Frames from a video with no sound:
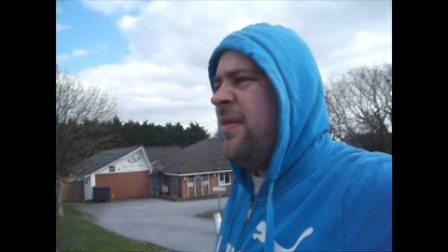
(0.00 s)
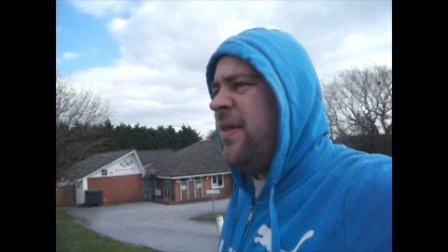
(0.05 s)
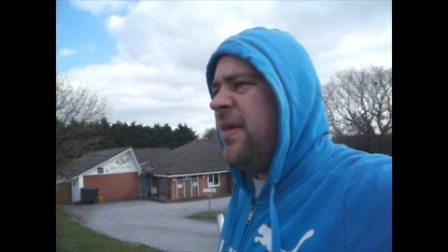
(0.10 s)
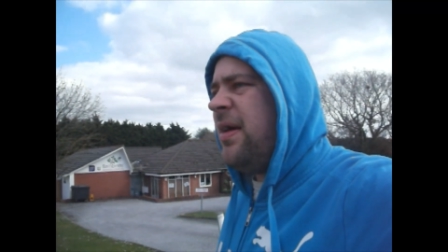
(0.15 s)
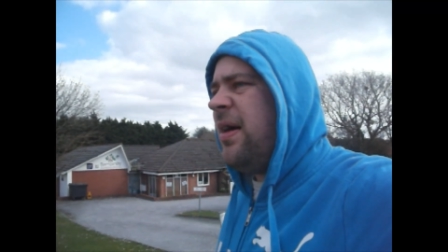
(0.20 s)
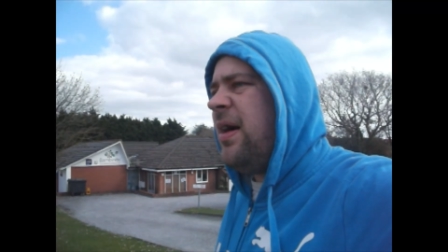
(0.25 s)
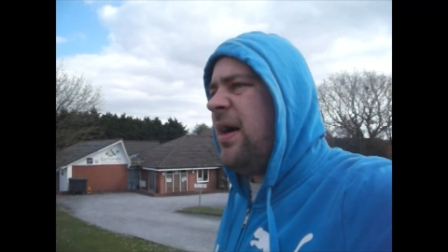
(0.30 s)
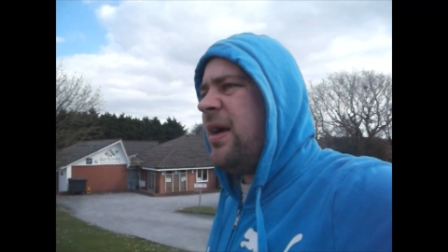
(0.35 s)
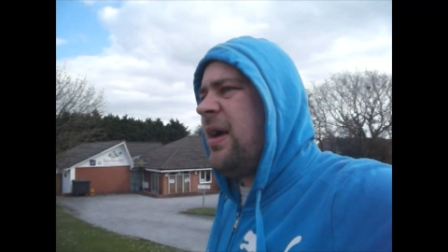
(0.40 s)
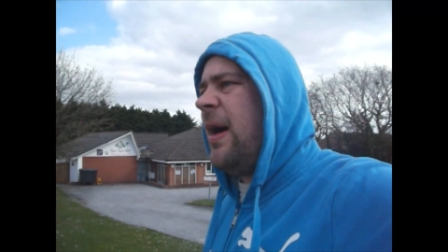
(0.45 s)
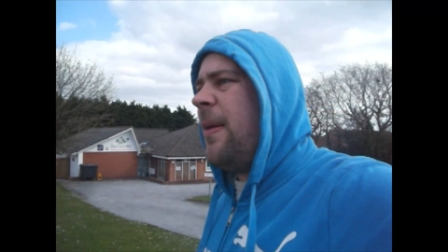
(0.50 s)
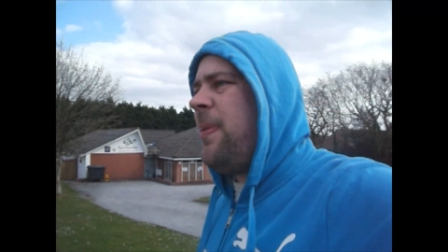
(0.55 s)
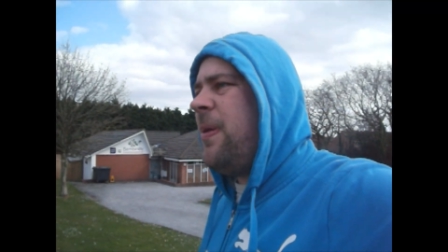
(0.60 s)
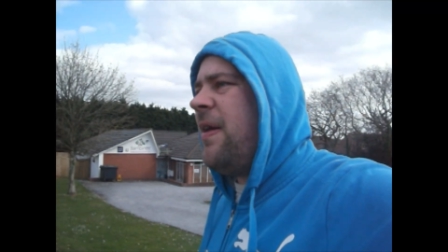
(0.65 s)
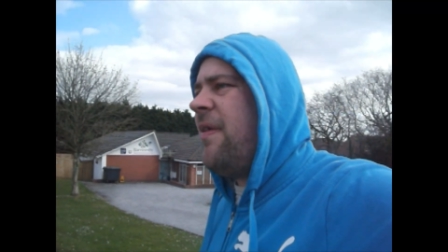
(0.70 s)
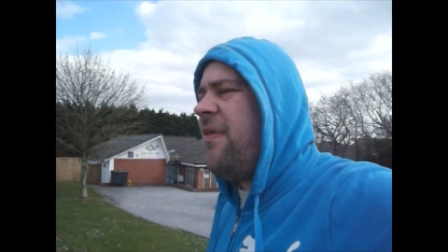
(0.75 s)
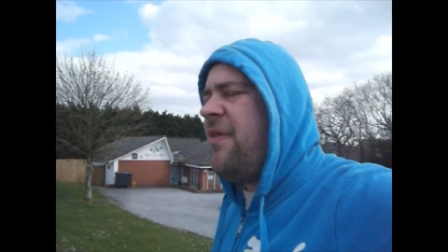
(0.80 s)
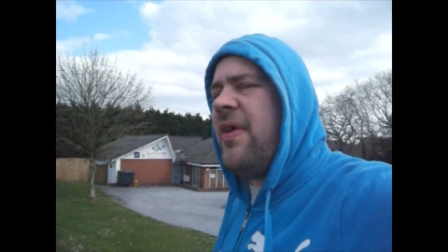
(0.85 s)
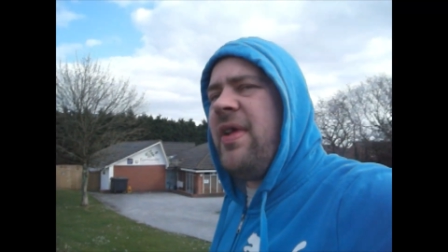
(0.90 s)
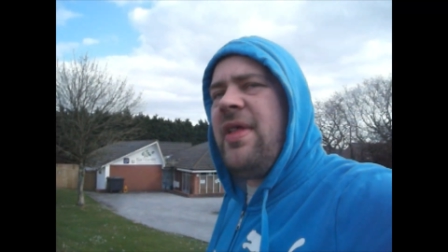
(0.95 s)
We've got a couple
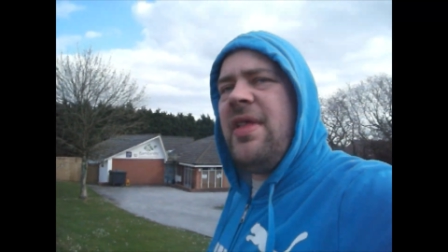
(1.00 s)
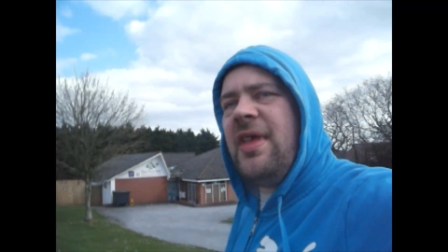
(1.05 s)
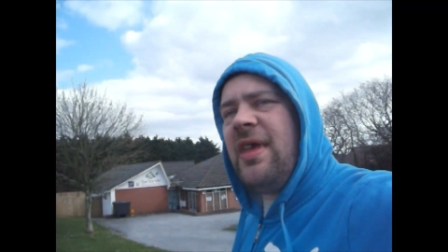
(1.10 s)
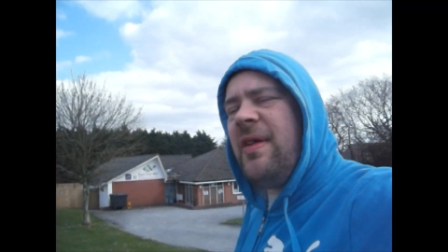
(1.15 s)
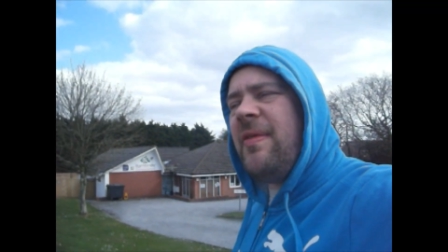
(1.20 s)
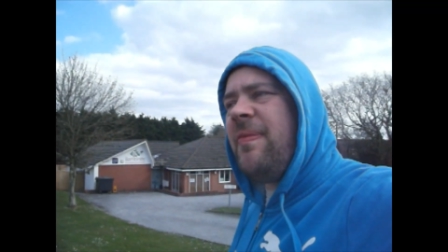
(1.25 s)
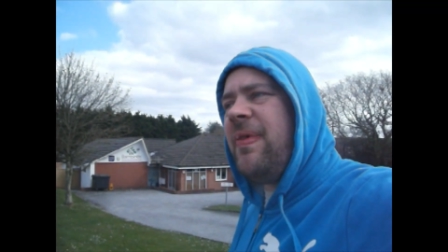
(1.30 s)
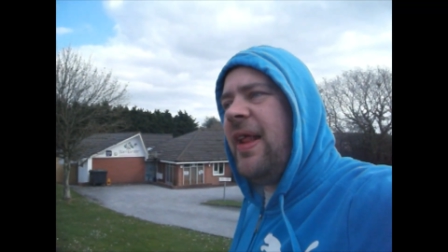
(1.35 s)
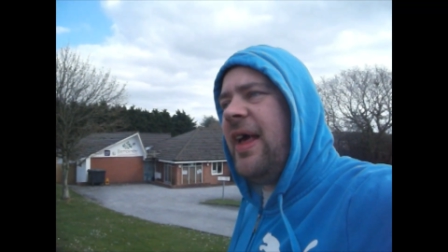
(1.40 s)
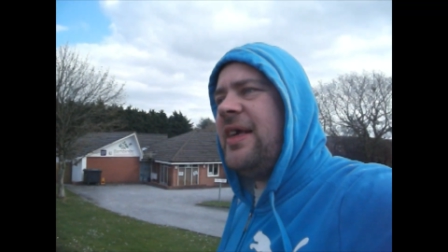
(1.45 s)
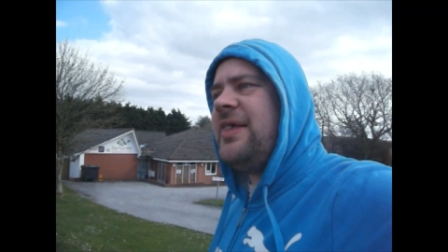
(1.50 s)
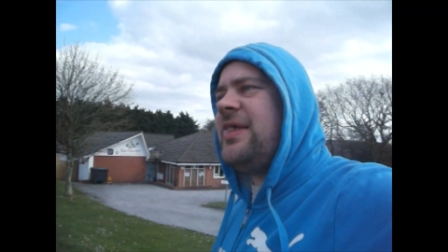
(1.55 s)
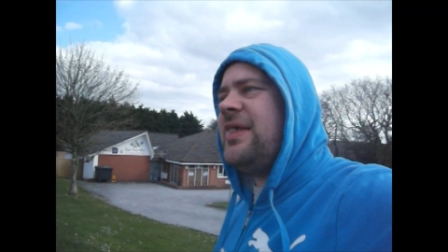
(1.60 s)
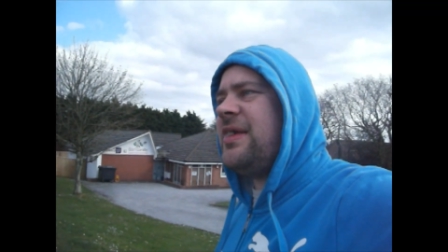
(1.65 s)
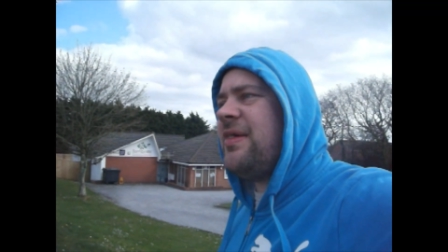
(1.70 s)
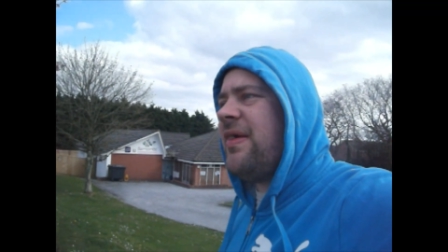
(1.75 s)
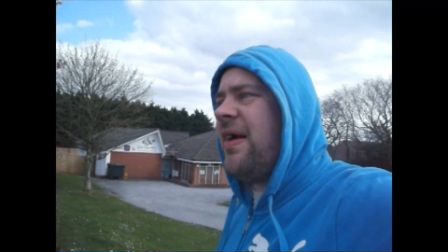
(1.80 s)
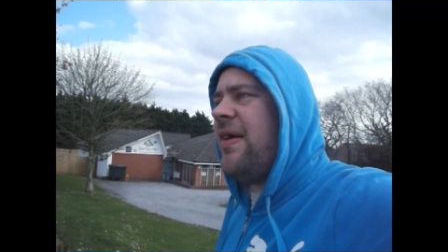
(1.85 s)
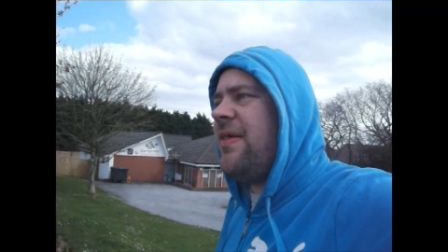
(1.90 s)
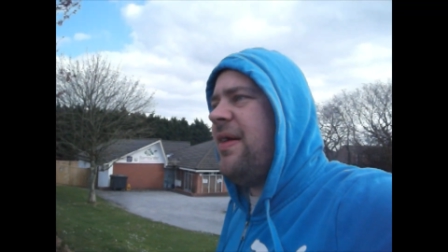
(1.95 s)
other Indian
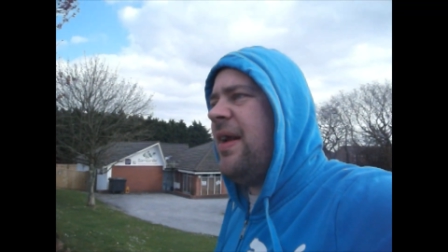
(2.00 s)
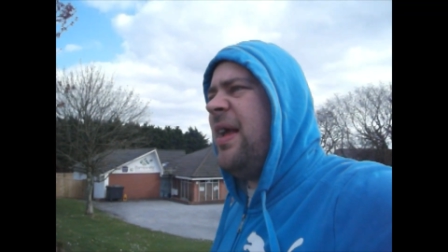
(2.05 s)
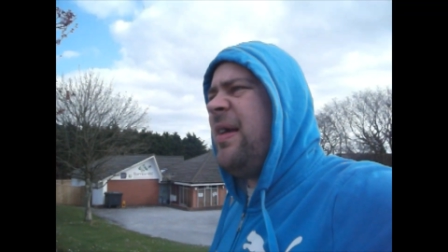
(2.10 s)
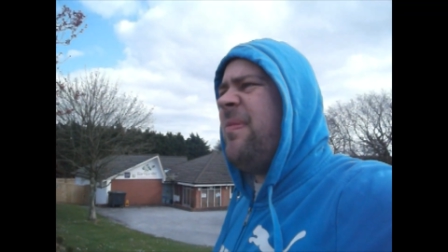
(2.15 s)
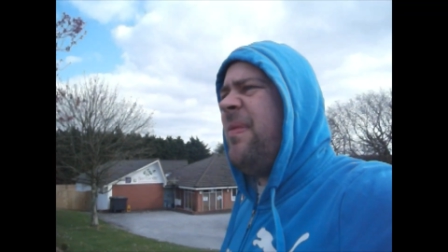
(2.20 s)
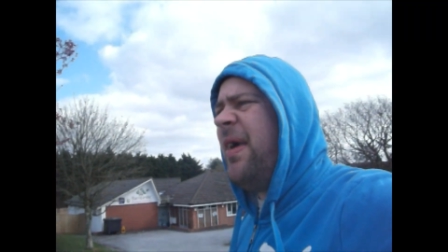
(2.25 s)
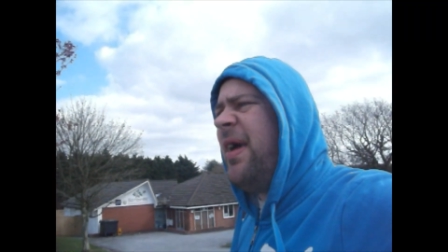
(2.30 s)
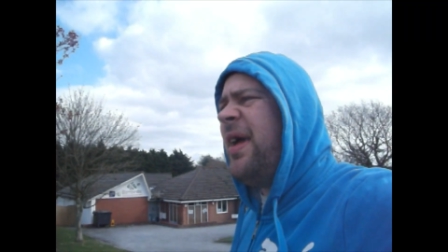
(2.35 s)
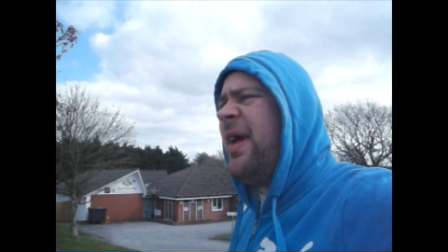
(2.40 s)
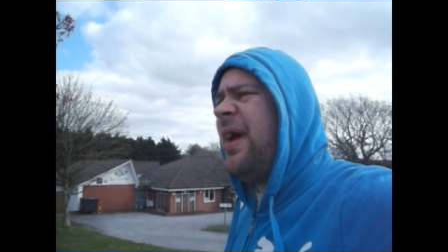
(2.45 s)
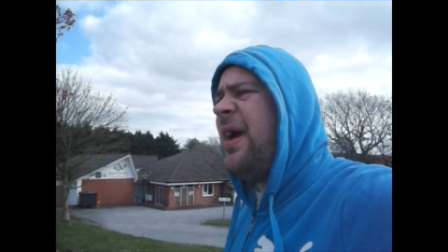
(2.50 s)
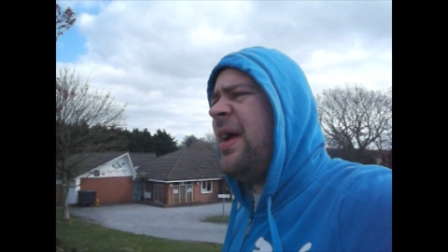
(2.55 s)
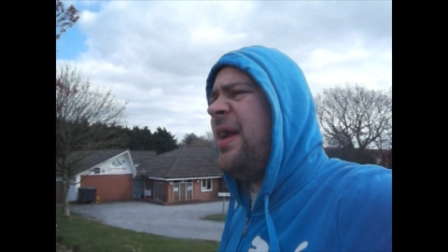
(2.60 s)
places around here, mate.